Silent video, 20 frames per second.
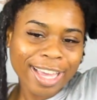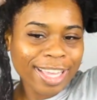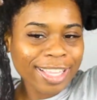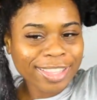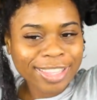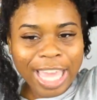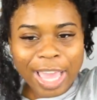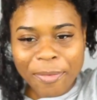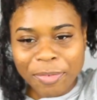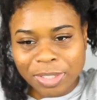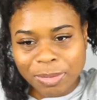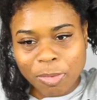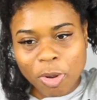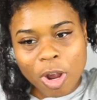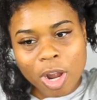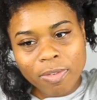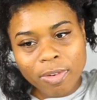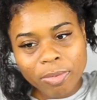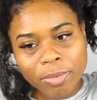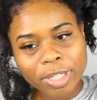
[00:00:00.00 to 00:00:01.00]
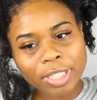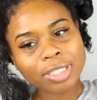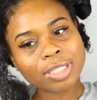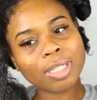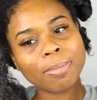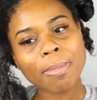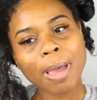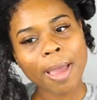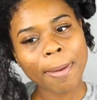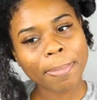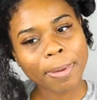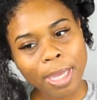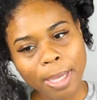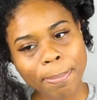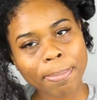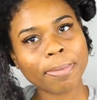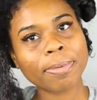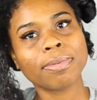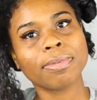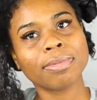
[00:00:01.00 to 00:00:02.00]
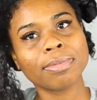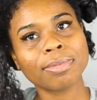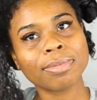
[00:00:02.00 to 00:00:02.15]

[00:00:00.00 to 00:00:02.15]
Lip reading: that was more of a risk to my people.